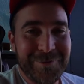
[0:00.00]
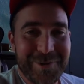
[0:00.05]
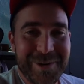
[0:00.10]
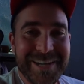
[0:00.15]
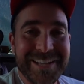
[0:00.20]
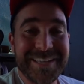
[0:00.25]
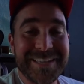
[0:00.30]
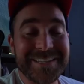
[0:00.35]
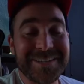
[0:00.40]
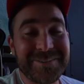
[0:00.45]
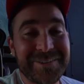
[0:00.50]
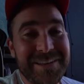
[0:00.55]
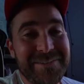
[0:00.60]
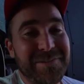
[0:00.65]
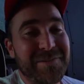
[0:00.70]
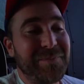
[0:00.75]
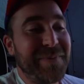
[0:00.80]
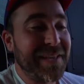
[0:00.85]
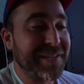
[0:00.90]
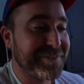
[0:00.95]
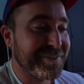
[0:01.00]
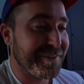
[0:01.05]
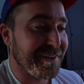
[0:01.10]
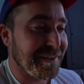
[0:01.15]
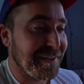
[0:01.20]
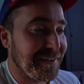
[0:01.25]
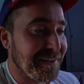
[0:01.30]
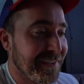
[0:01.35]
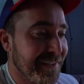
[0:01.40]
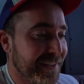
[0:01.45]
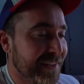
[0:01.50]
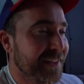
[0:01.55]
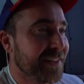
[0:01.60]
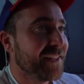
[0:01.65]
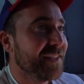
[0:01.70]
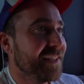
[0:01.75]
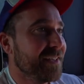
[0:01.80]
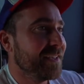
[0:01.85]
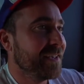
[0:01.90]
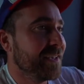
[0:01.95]
why I don't have a Patreon.
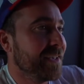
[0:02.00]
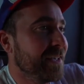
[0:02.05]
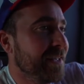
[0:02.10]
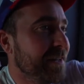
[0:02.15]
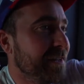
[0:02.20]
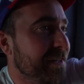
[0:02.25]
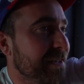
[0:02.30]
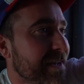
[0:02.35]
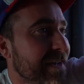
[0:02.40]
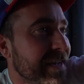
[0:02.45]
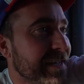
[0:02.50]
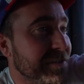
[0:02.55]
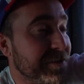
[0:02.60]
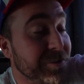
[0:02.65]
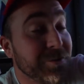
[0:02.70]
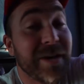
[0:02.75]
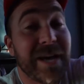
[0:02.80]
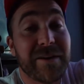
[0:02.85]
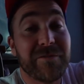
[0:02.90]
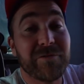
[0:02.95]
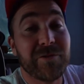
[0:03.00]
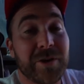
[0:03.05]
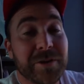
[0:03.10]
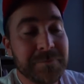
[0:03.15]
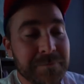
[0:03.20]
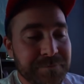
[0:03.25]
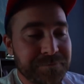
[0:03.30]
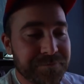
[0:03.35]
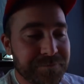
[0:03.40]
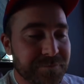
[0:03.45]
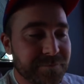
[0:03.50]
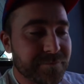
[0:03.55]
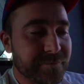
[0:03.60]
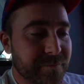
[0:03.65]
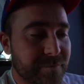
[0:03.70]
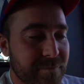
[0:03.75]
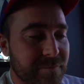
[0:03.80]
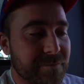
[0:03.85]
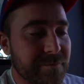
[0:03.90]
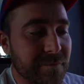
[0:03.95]
And I do have one.
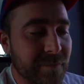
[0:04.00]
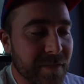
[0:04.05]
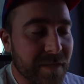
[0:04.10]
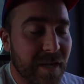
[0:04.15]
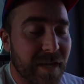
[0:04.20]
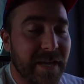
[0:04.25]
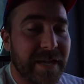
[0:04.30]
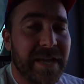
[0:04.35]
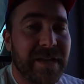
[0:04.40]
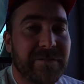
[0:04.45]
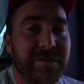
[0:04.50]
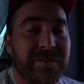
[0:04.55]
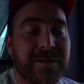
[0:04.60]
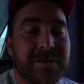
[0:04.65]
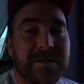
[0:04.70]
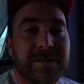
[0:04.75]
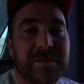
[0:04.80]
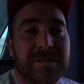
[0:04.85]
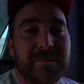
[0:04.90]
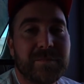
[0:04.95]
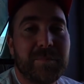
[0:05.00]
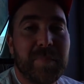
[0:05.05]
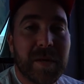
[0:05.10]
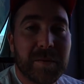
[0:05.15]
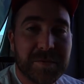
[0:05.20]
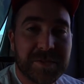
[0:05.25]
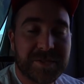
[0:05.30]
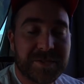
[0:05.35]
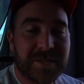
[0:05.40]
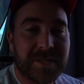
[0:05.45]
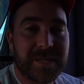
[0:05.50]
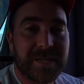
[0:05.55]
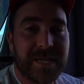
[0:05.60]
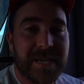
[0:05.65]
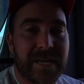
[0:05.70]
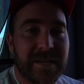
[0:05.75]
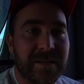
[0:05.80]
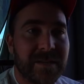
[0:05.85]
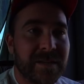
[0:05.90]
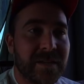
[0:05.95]
I haven't published it
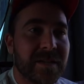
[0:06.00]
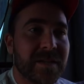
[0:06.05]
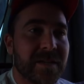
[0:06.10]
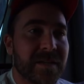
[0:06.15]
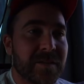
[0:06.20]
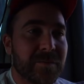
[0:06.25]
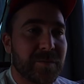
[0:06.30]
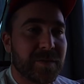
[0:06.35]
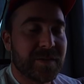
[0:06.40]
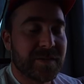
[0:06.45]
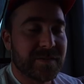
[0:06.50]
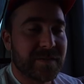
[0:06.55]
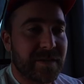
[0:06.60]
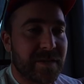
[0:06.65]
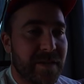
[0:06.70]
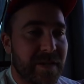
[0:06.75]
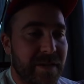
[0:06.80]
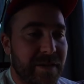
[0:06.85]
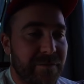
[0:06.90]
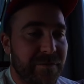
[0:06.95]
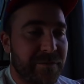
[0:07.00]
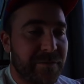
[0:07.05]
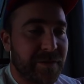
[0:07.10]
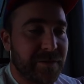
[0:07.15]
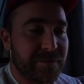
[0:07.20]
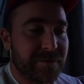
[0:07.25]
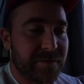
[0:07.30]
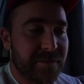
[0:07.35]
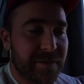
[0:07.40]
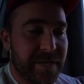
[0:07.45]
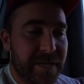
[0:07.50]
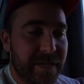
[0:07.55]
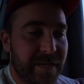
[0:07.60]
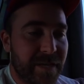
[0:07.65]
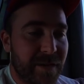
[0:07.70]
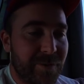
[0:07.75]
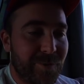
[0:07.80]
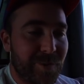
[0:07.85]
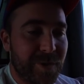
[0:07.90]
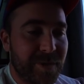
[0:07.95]
yet because I, I felt like
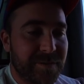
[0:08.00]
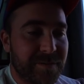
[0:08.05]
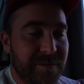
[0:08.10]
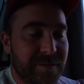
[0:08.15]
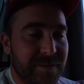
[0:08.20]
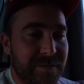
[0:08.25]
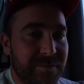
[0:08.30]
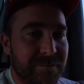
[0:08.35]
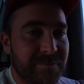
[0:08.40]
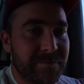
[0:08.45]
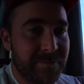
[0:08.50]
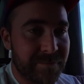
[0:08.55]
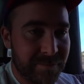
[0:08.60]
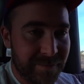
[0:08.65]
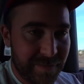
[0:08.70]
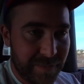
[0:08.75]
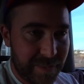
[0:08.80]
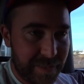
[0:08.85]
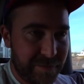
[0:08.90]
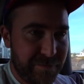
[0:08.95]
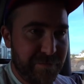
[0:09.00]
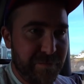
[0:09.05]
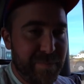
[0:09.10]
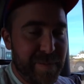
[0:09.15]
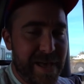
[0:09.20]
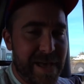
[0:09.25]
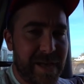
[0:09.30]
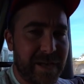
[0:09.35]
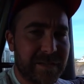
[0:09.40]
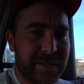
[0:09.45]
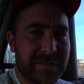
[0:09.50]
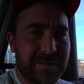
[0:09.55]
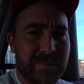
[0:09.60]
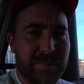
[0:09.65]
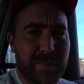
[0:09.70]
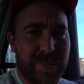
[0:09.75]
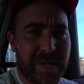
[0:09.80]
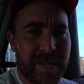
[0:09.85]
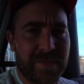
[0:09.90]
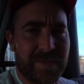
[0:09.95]
I wanted to give back,
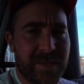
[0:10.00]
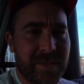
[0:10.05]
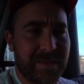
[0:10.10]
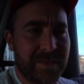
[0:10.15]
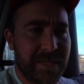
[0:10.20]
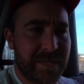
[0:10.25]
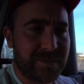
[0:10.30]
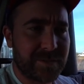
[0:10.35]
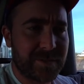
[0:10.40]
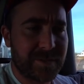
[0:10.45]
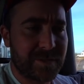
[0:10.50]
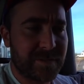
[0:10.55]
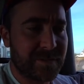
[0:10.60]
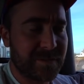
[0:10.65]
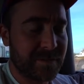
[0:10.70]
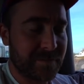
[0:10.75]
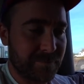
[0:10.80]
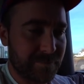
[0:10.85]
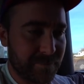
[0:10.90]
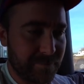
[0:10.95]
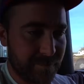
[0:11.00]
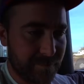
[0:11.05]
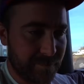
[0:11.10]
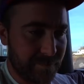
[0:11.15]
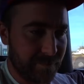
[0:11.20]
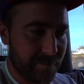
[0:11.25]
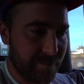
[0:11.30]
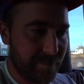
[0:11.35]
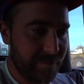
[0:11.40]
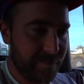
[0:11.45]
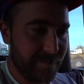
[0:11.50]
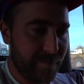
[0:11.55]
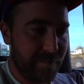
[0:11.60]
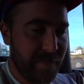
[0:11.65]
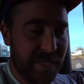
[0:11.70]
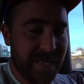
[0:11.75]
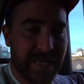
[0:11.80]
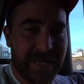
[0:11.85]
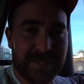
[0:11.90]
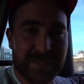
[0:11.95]
but I think that's just
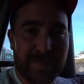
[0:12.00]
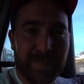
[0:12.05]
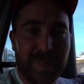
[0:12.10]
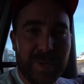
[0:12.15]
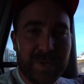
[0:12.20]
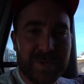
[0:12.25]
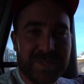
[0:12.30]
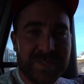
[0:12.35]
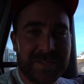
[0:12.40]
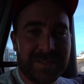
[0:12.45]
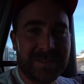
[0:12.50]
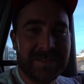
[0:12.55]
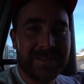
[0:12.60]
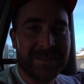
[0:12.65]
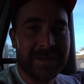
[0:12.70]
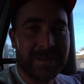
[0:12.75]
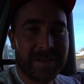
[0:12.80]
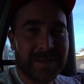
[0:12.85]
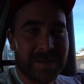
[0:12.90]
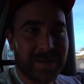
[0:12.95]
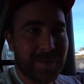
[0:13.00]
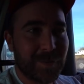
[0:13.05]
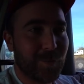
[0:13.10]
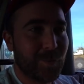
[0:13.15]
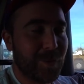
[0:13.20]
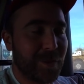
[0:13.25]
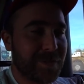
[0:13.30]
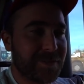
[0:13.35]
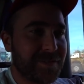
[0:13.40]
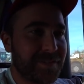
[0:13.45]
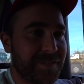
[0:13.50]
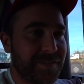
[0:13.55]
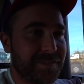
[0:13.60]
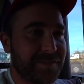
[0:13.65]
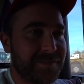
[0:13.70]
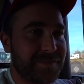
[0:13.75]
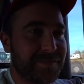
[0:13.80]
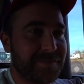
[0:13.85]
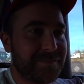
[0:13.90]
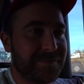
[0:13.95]
me as a person
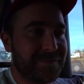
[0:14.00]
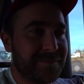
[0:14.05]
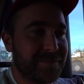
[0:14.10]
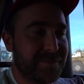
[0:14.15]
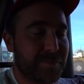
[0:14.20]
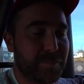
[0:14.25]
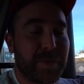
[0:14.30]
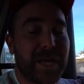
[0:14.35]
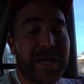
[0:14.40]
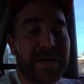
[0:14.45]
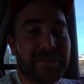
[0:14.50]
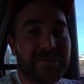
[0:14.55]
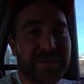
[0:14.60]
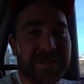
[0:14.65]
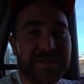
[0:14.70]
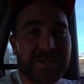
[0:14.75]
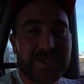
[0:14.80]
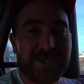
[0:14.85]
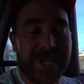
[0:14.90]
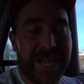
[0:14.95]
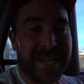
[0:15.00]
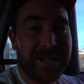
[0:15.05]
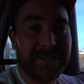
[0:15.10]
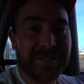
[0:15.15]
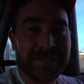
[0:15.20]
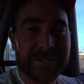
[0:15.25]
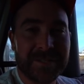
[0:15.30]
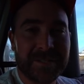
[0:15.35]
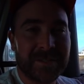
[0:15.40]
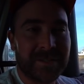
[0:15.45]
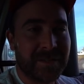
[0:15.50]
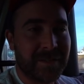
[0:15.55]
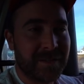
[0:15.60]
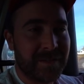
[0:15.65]
wanting some kind of exchange